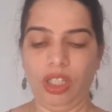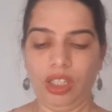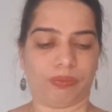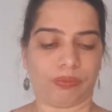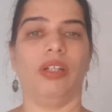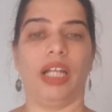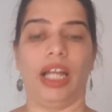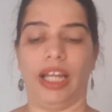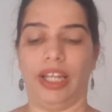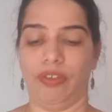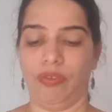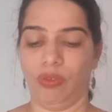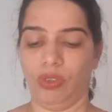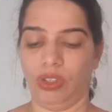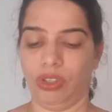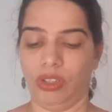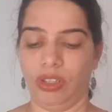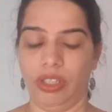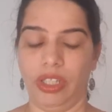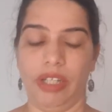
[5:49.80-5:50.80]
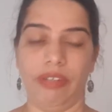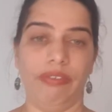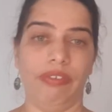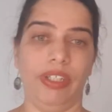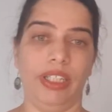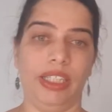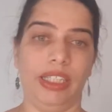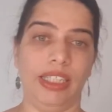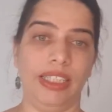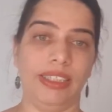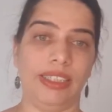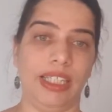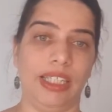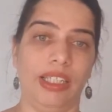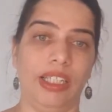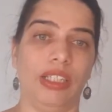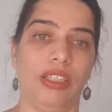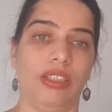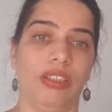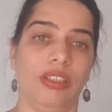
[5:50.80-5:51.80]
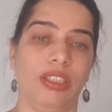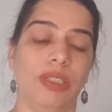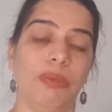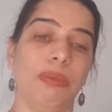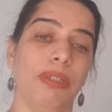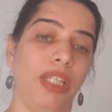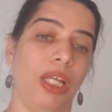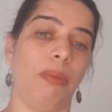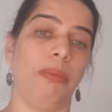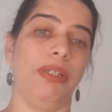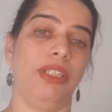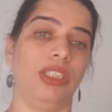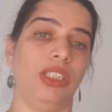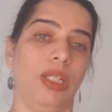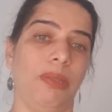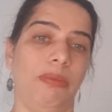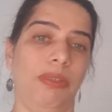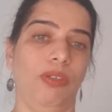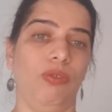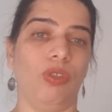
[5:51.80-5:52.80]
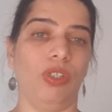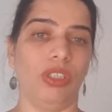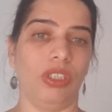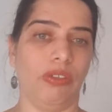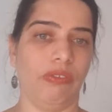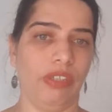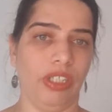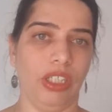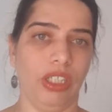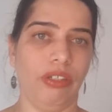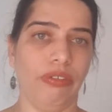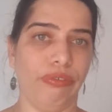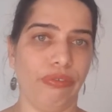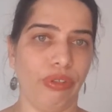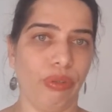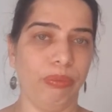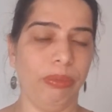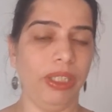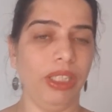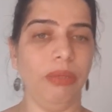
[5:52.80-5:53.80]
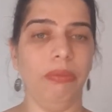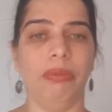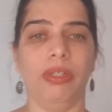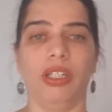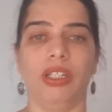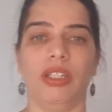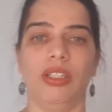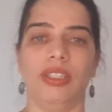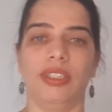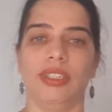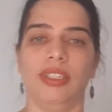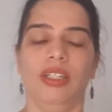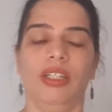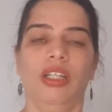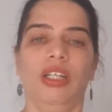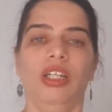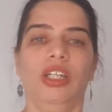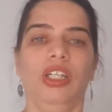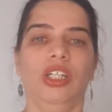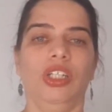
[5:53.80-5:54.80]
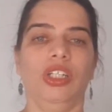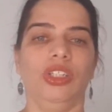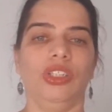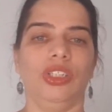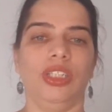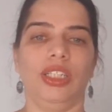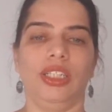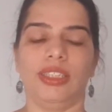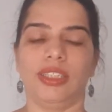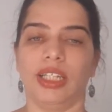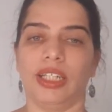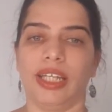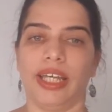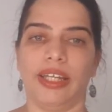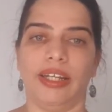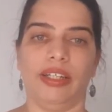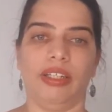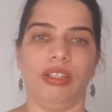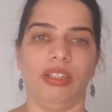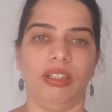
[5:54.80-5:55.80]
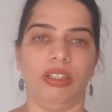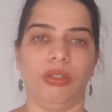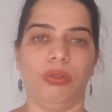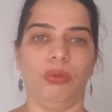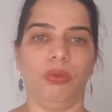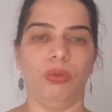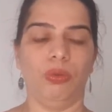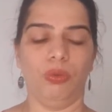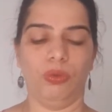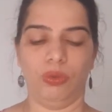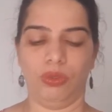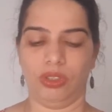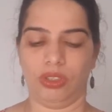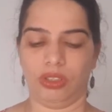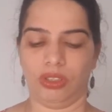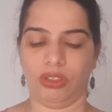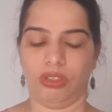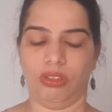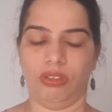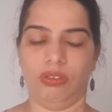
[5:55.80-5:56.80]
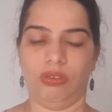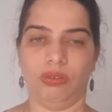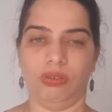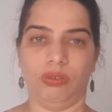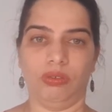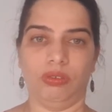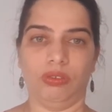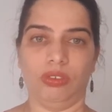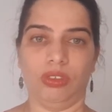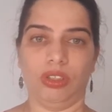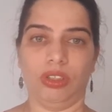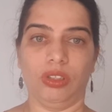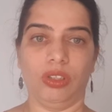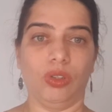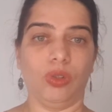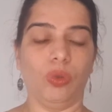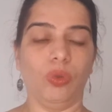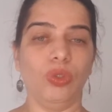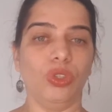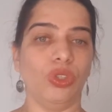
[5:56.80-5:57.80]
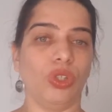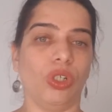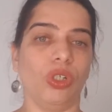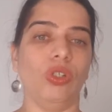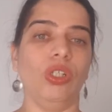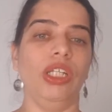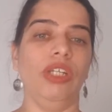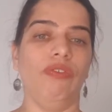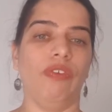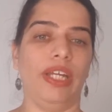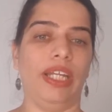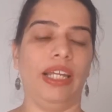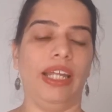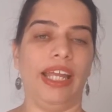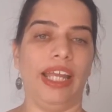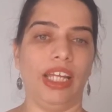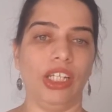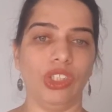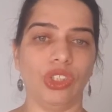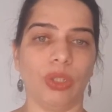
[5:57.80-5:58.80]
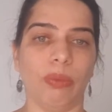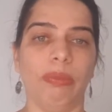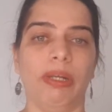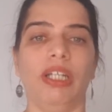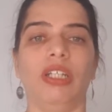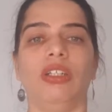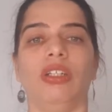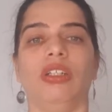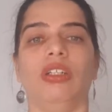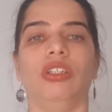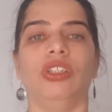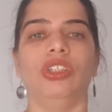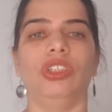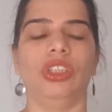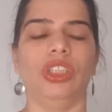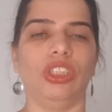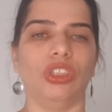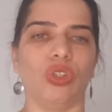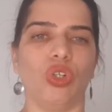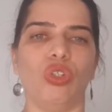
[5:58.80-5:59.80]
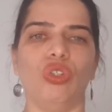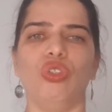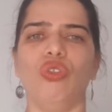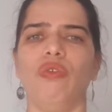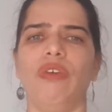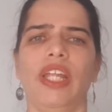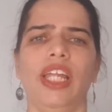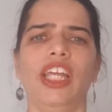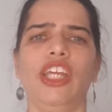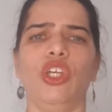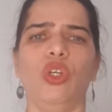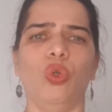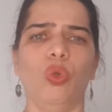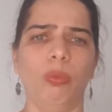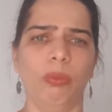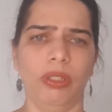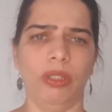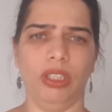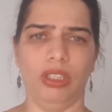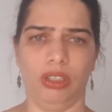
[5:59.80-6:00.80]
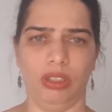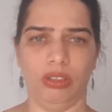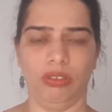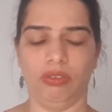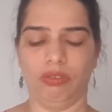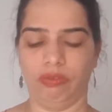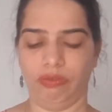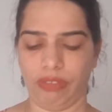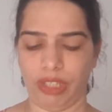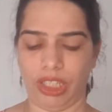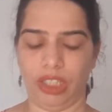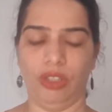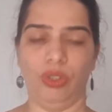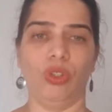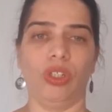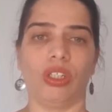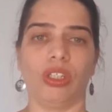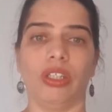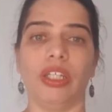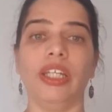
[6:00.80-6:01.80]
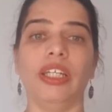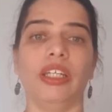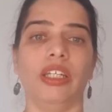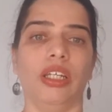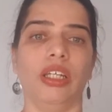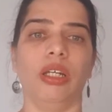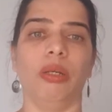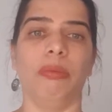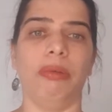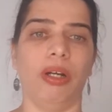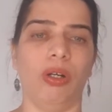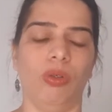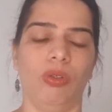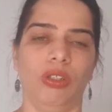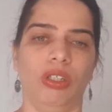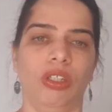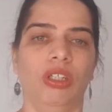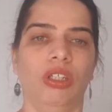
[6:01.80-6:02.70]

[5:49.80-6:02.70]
I would definitely say that Smita Punjabi was a winner for me because she is a character who's not only well etched, but she is also very human when you are thinking about